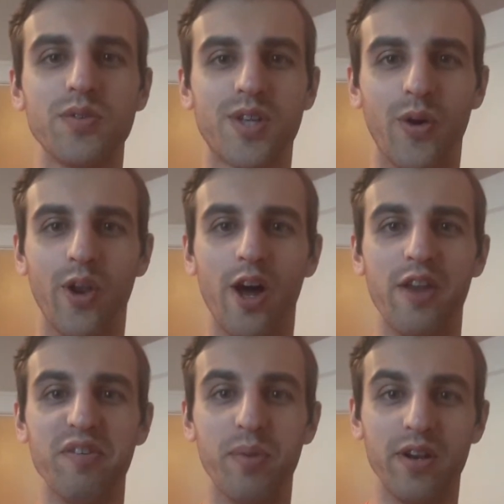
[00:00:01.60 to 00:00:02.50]
going on,
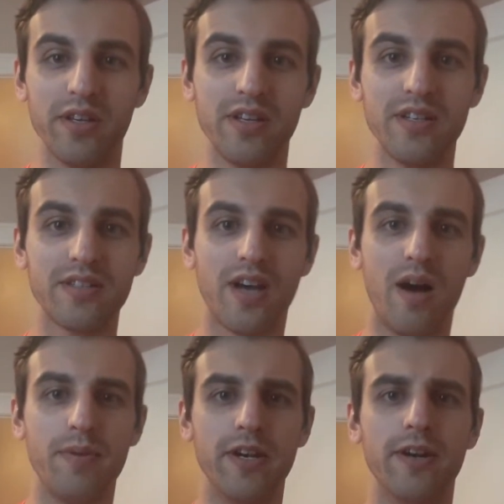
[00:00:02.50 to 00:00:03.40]
everybody?
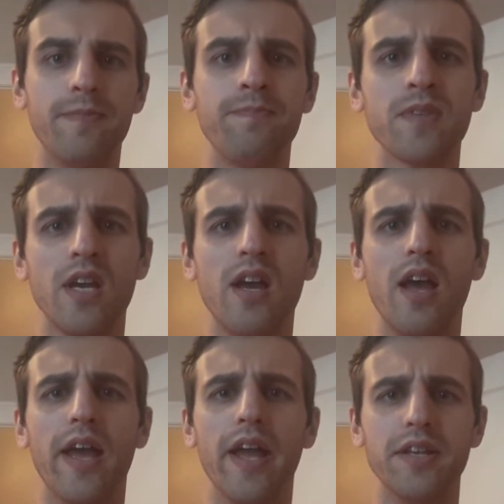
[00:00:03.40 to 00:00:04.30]
Tom here,
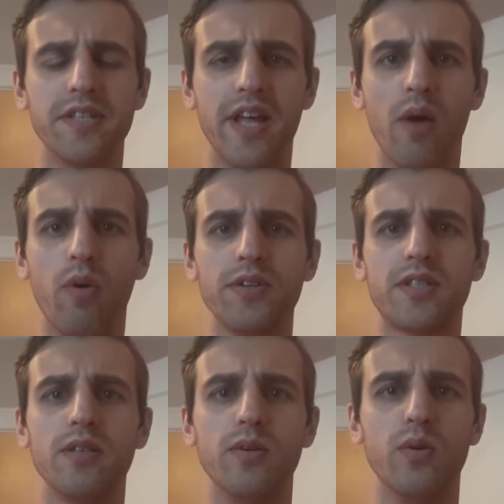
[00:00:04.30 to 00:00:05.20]
and today I want
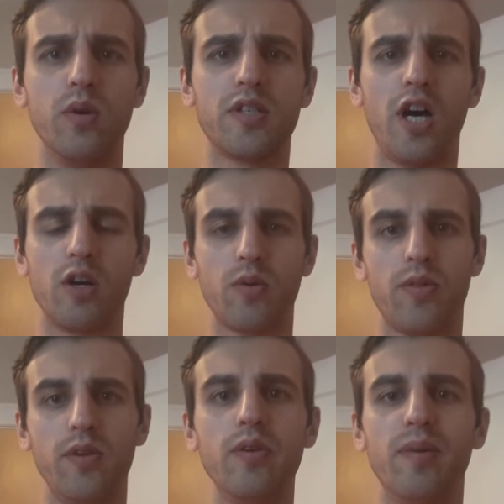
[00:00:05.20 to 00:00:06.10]
to talk with
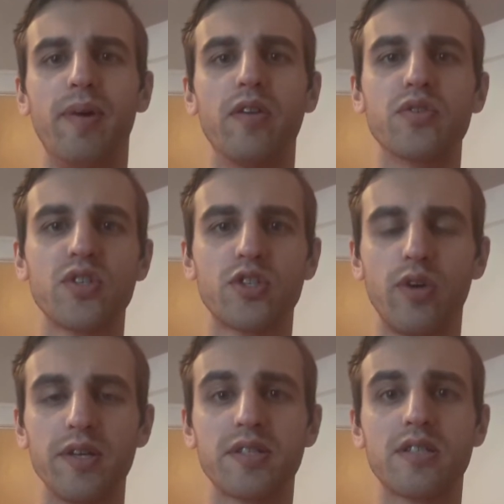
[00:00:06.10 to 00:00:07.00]
you about a
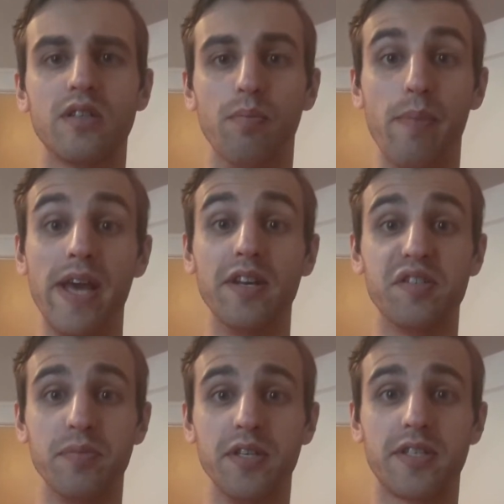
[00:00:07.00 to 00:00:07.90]
stress
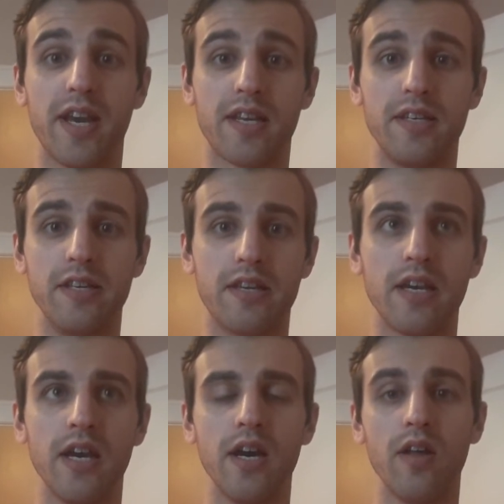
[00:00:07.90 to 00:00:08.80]
management technique
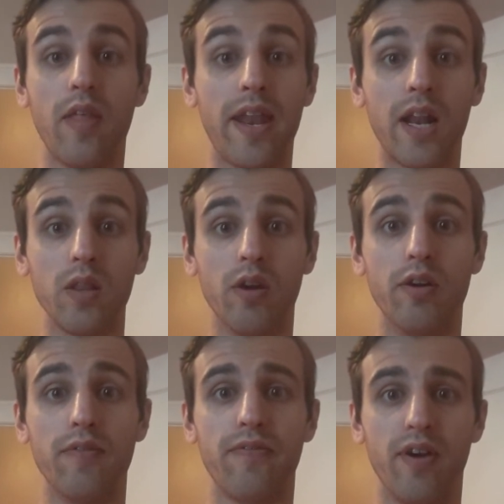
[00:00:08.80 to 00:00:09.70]
that I
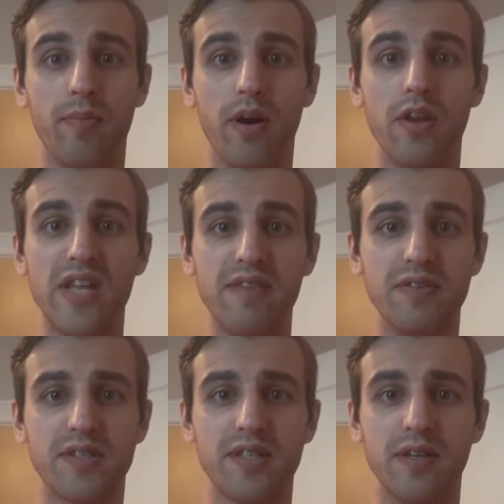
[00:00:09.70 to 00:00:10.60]
learned from a Navy
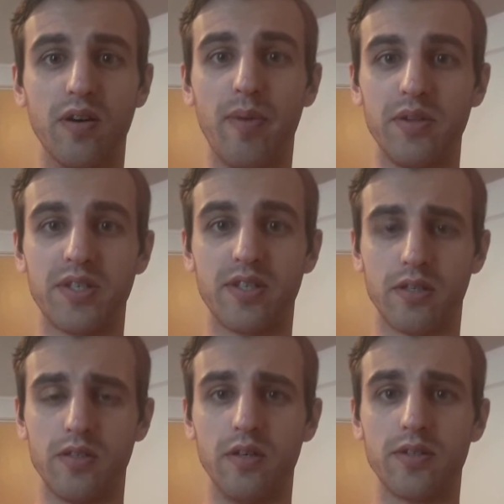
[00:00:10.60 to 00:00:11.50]
SEAL about
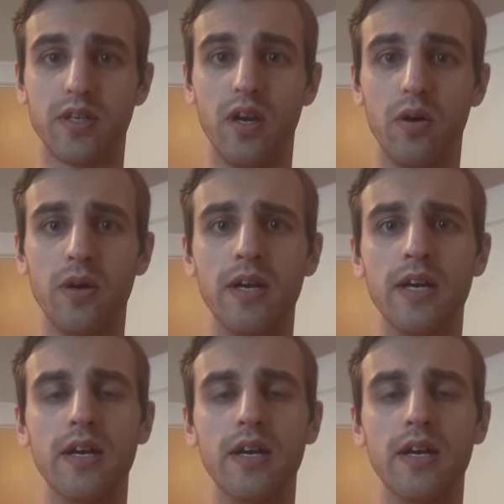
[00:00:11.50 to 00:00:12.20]
6 years ago.